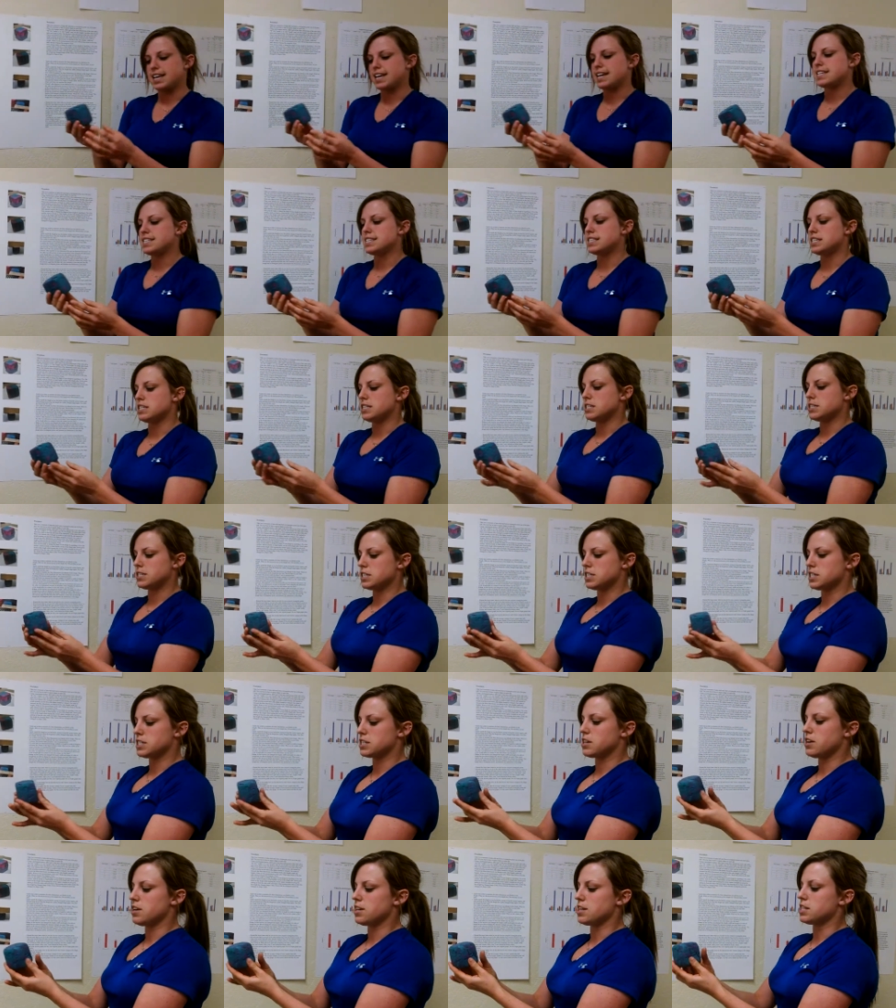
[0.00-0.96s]
this, and you're
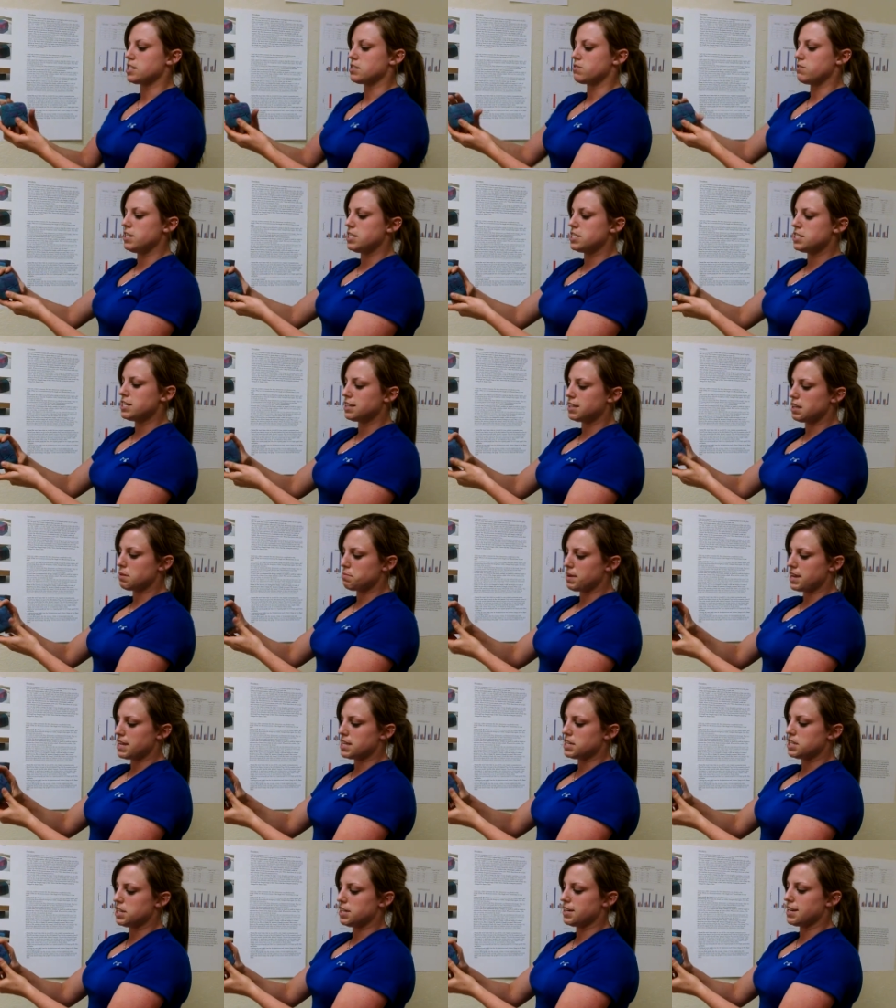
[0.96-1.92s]
just gonna squish it the
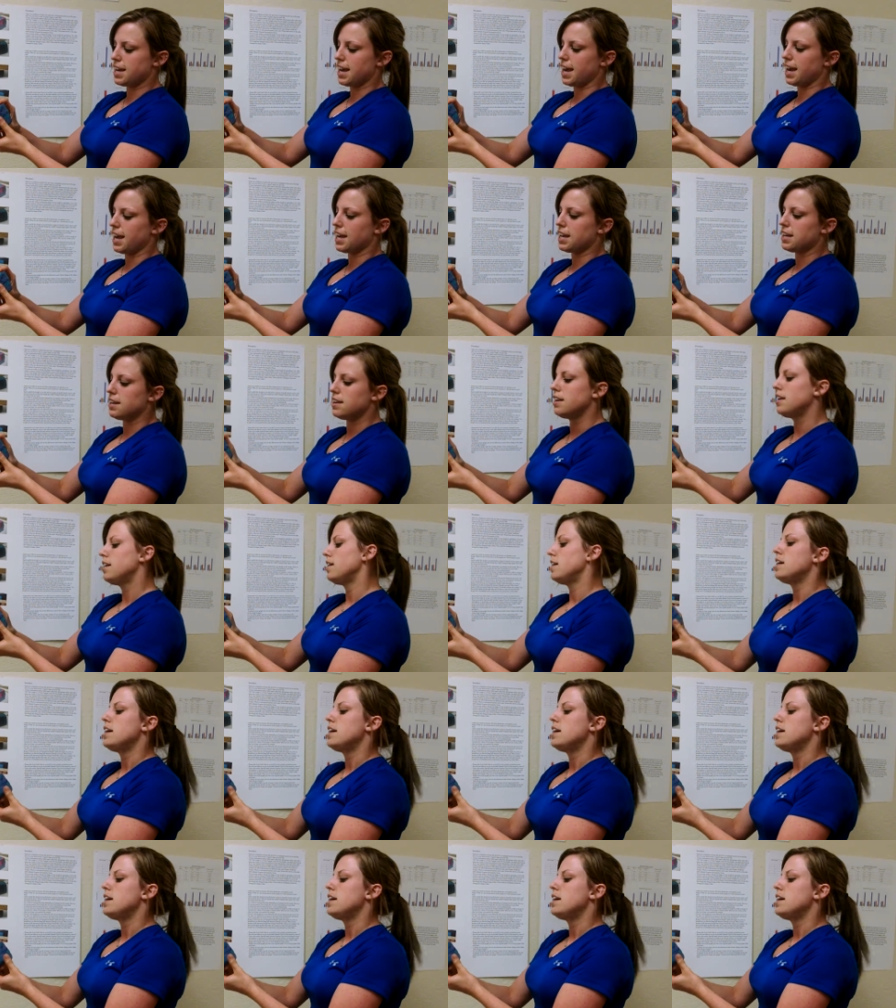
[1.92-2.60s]
best you can.